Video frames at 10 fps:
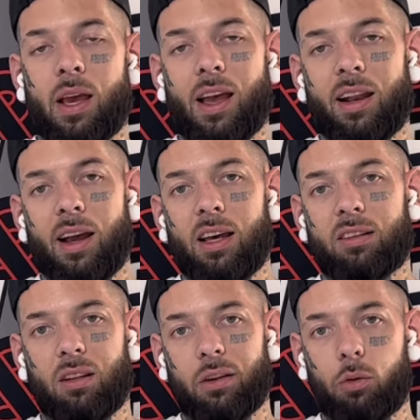and it has
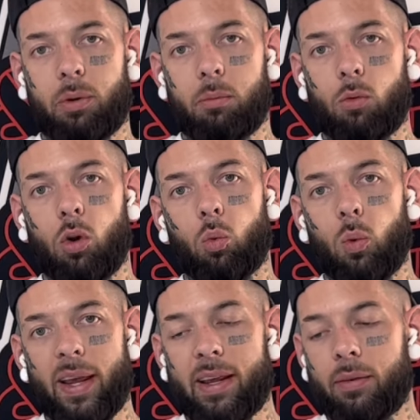a little bit more
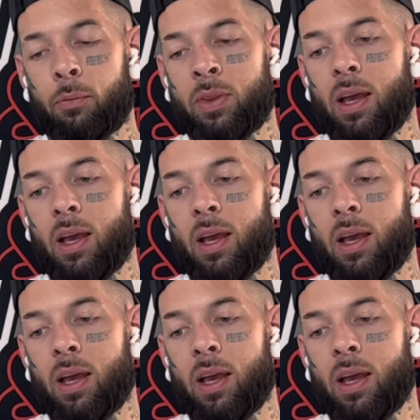weight